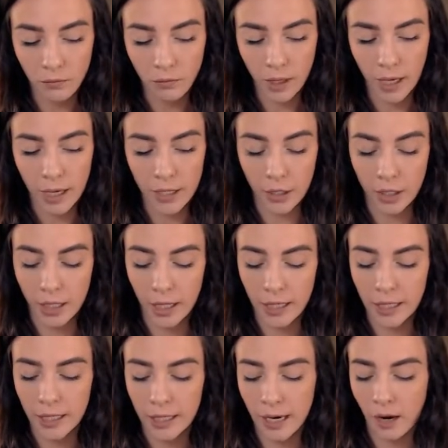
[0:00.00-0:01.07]
You're
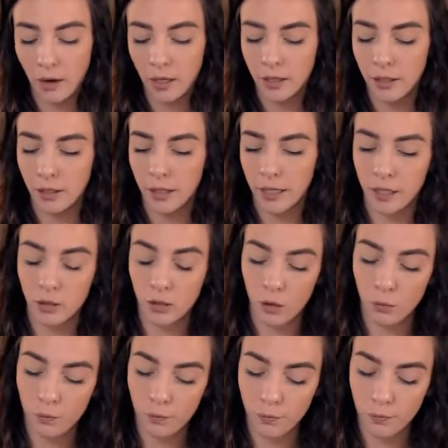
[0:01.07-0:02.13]
cutting it out and you're like,
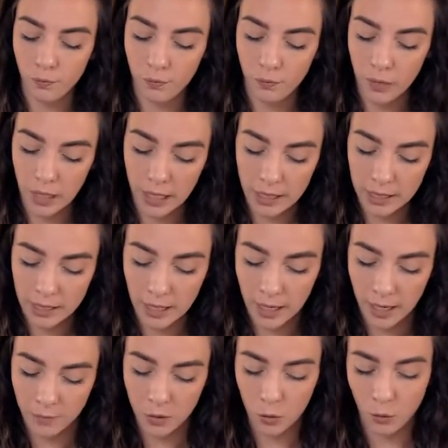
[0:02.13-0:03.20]
nope, it's
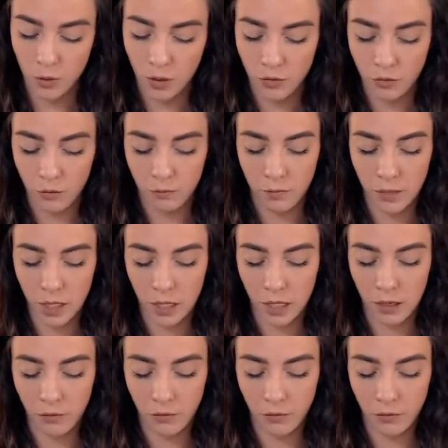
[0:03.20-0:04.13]
time to work for me, for